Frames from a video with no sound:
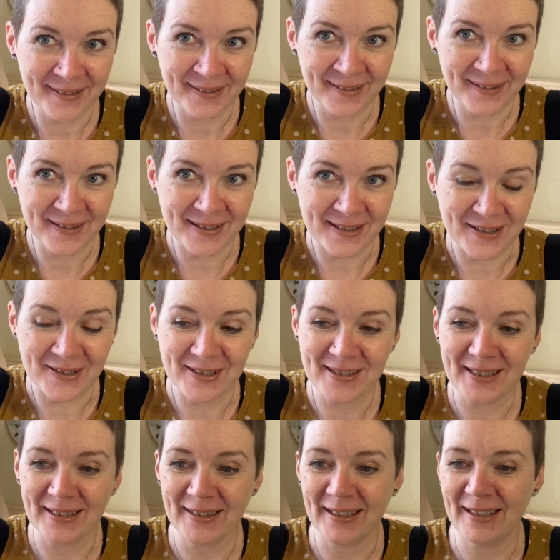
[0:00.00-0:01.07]
because I just
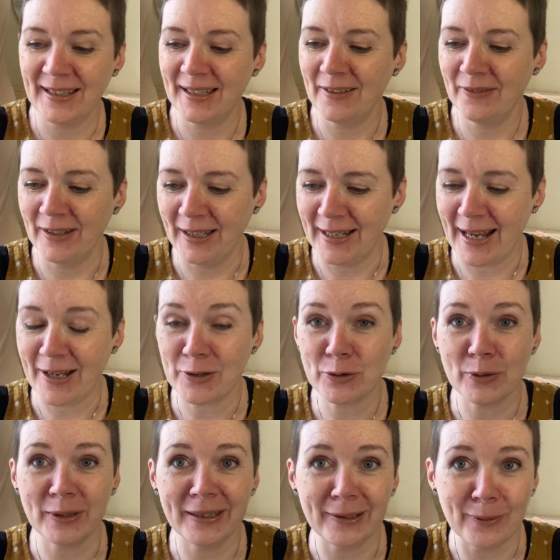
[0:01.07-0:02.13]
think they give it an extra
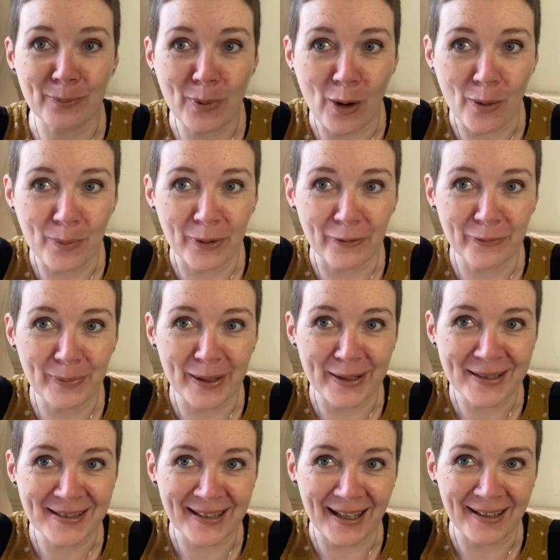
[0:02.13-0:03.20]
little pop of
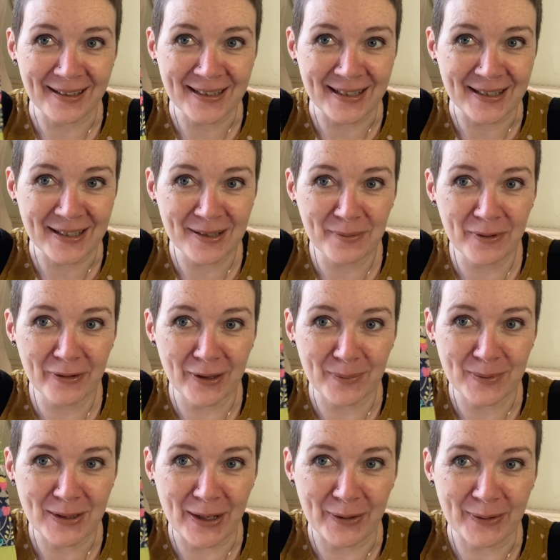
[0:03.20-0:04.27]
personality. Some of them
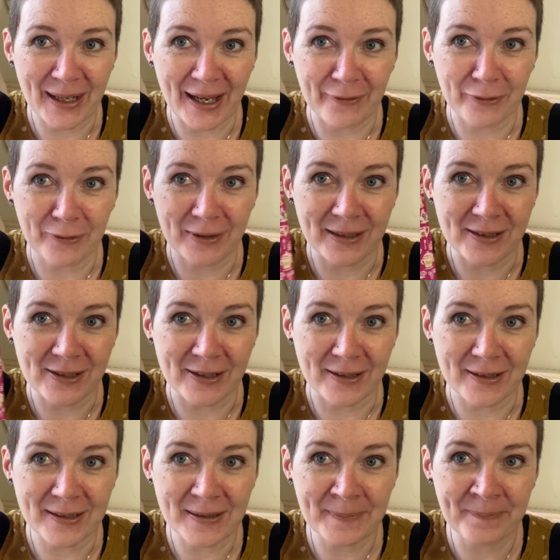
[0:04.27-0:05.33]
don't have
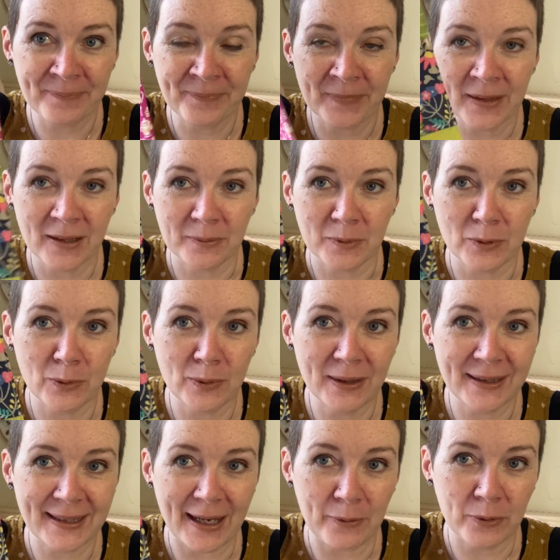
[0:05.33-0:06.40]
creatures. I'm calling
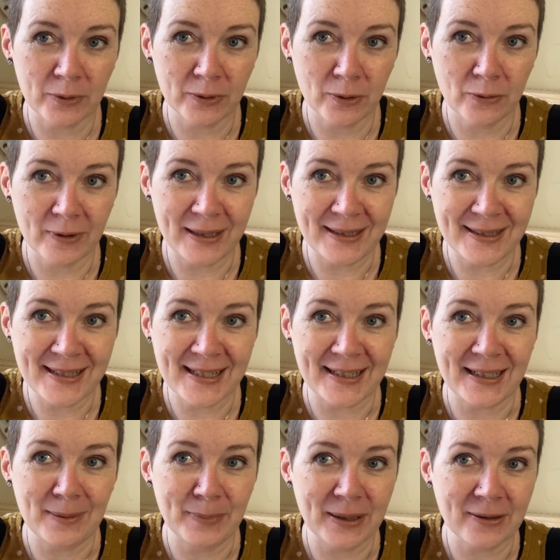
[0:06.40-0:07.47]
that one Green
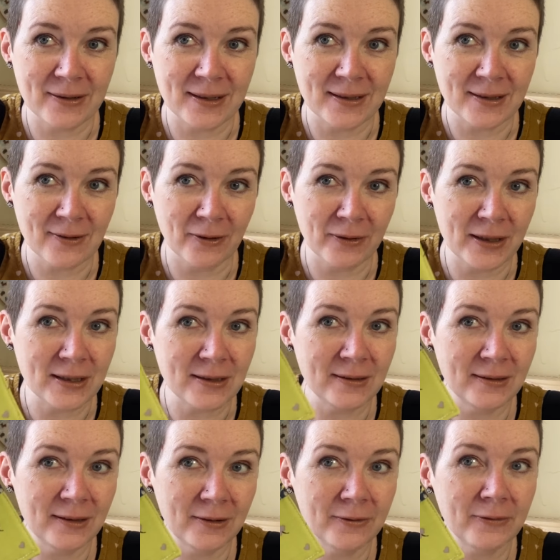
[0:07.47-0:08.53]
Tea because it's got these
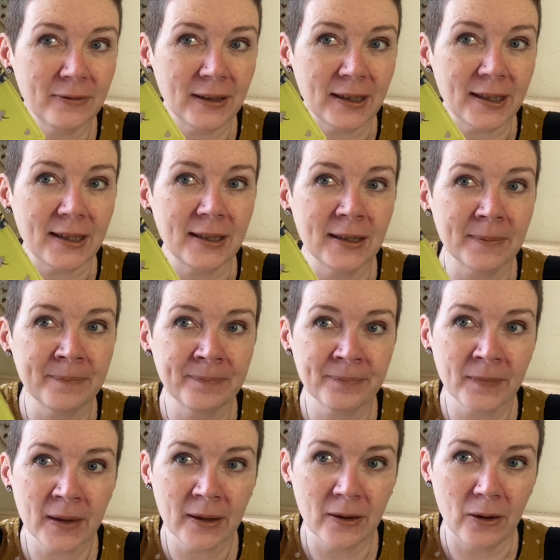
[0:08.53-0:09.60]
lovely
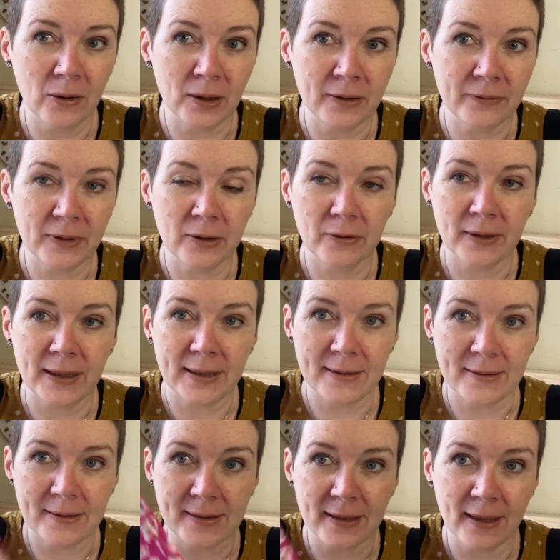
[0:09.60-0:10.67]
olivey
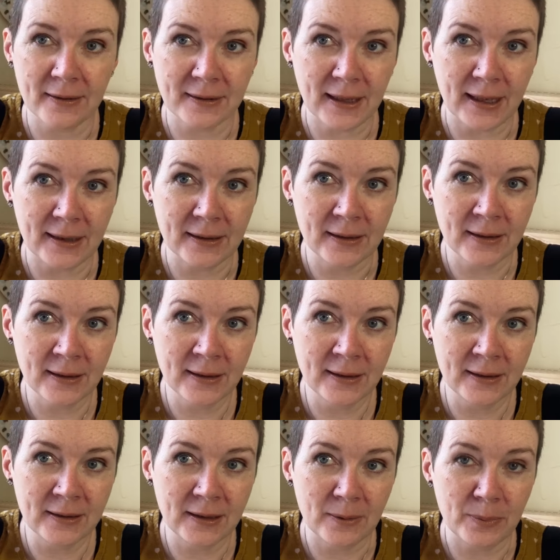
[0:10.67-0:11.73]
greens and then
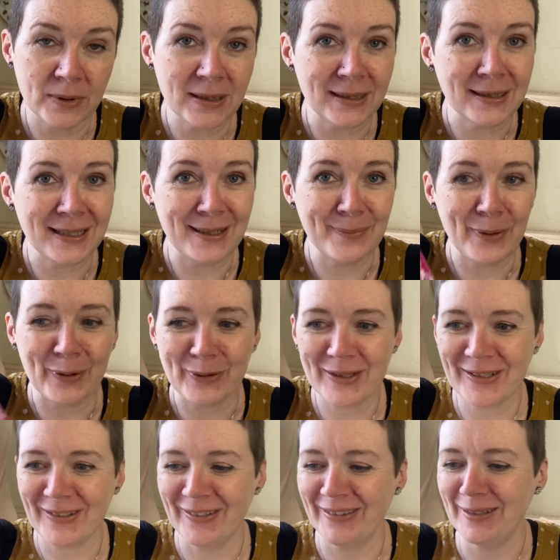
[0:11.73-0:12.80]
Liberty teapots
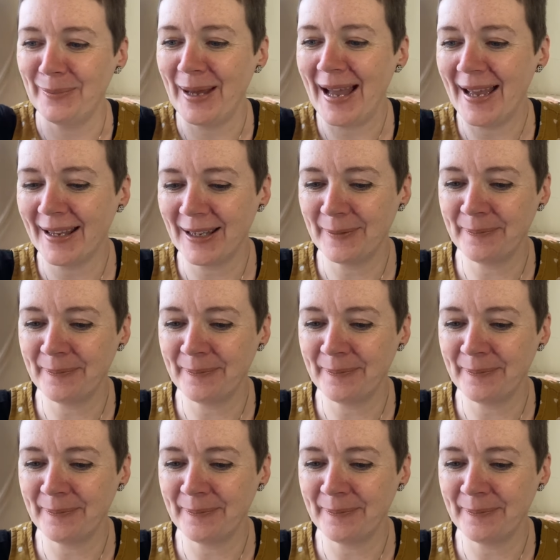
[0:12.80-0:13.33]
on the back.